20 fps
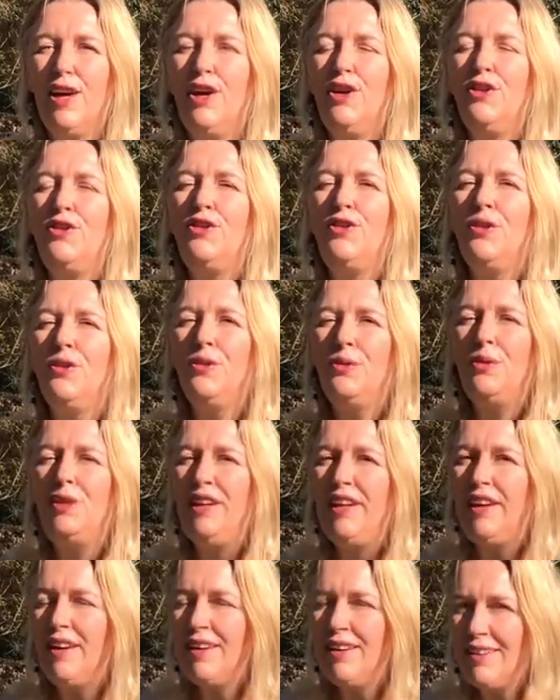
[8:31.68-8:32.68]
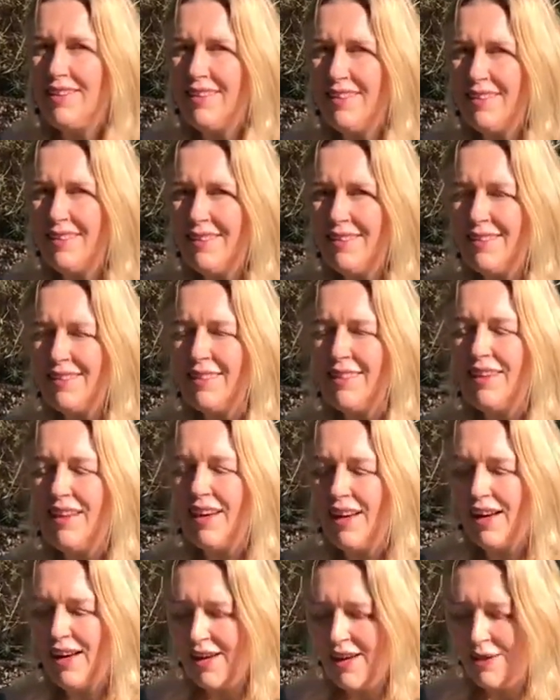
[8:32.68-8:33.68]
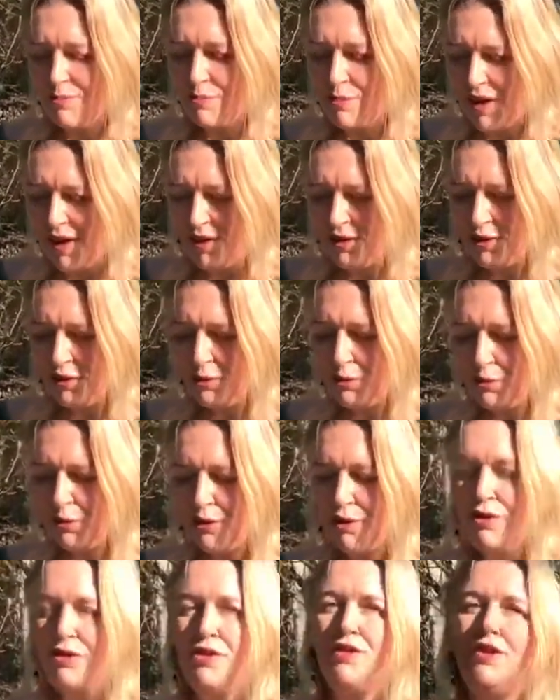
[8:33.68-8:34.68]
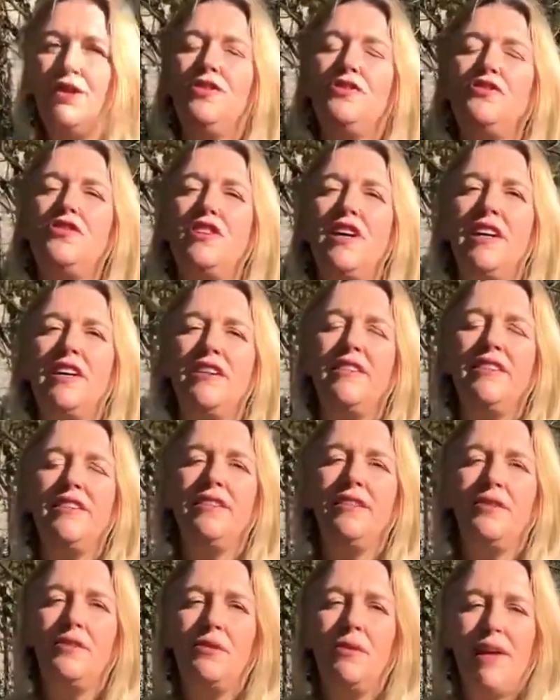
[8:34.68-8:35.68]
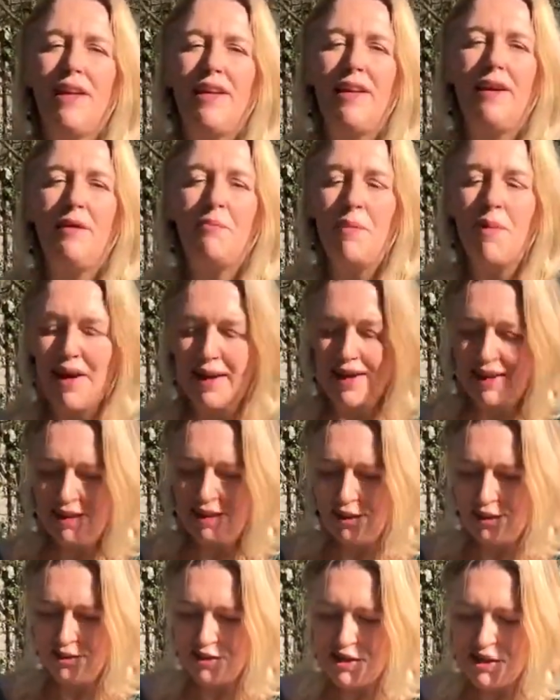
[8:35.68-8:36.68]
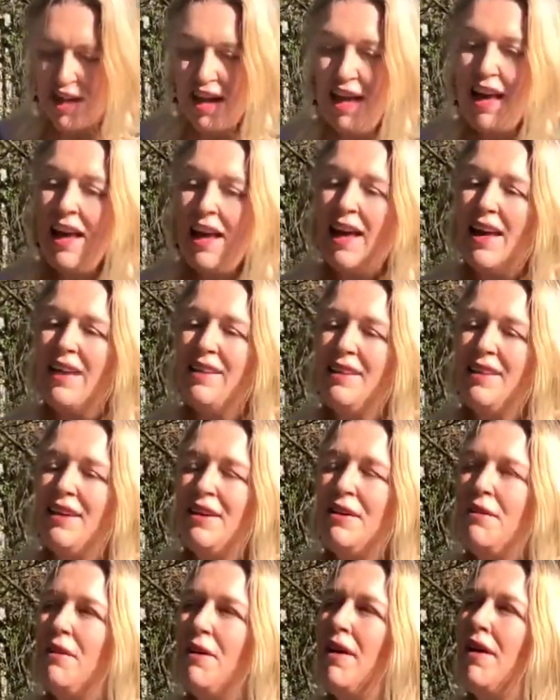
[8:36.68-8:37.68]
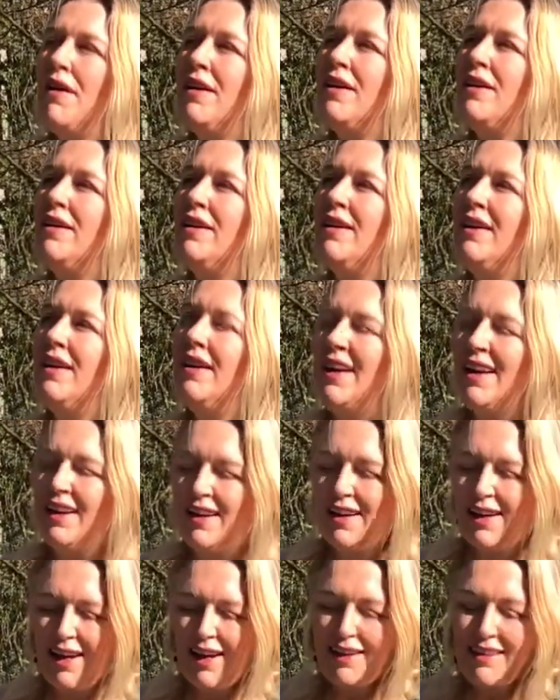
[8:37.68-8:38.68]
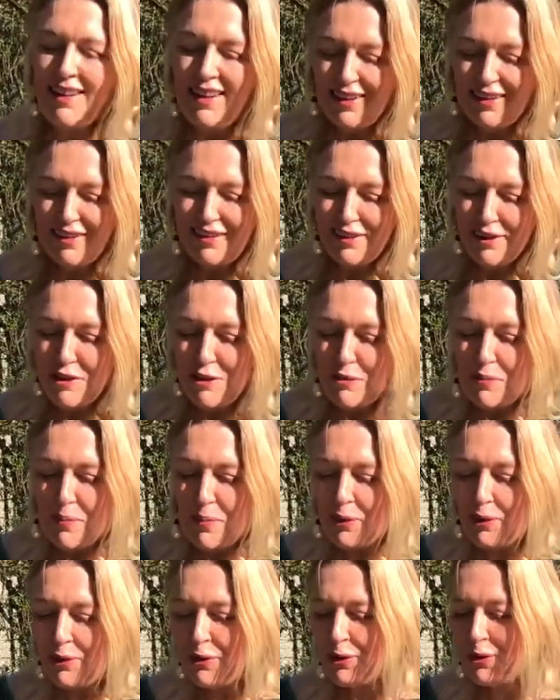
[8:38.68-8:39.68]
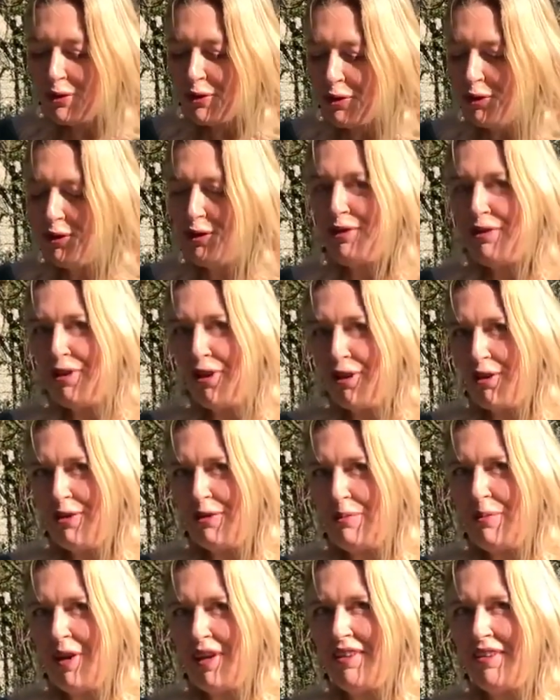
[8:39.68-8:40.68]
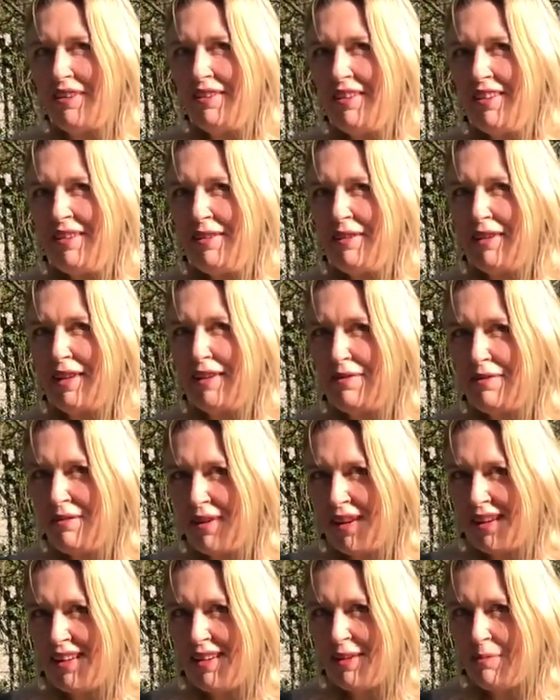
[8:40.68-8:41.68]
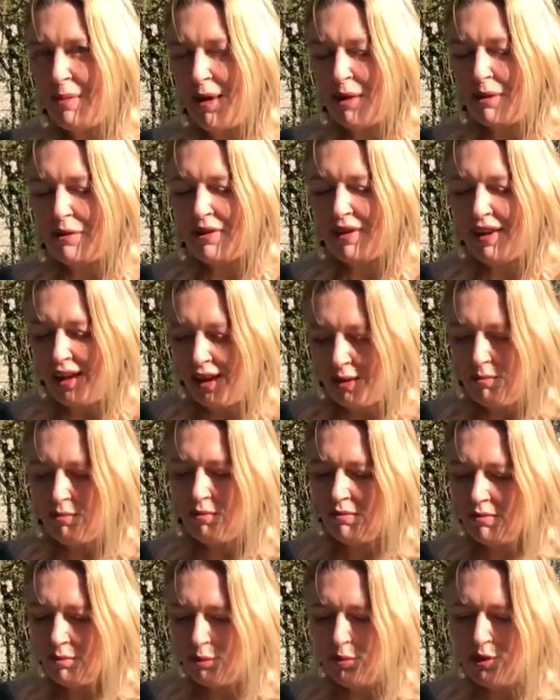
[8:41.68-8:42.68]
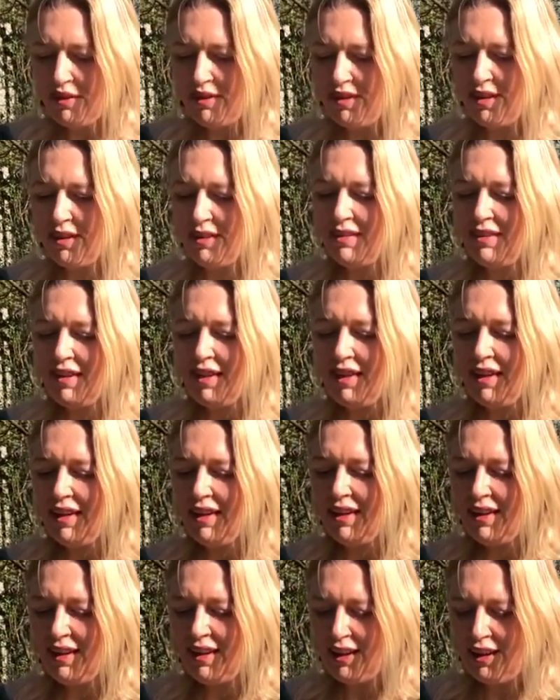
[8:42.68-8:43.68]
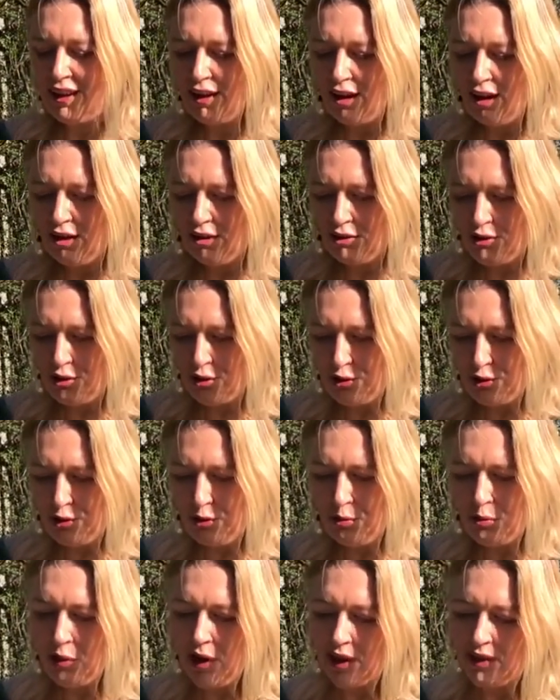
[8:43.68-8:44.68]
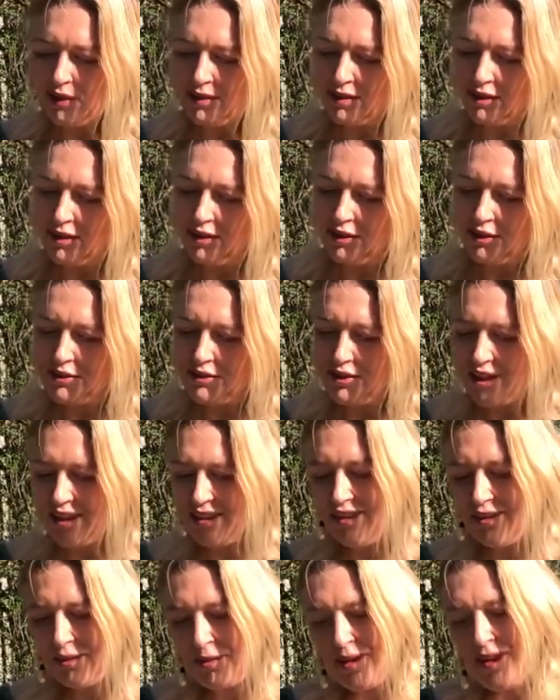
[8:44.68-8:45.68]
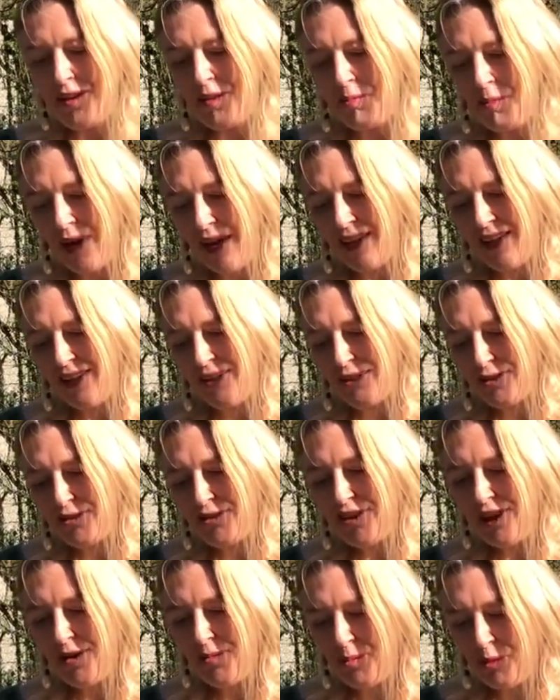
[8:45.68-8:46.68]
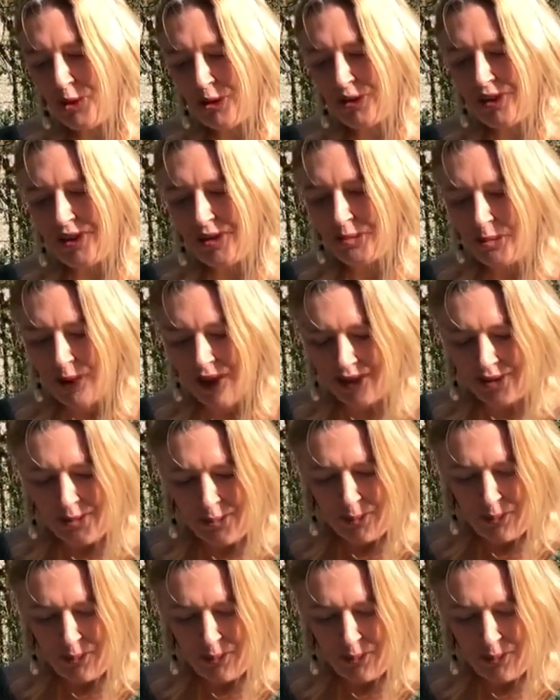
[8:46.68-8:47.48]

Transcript: So the artist I meant was Charles Rennie Mackintosh, and there are at least two good documentaries you can find about him precisely on YouTube. One is called Charles Rennie Mackintosh, A Modern Man,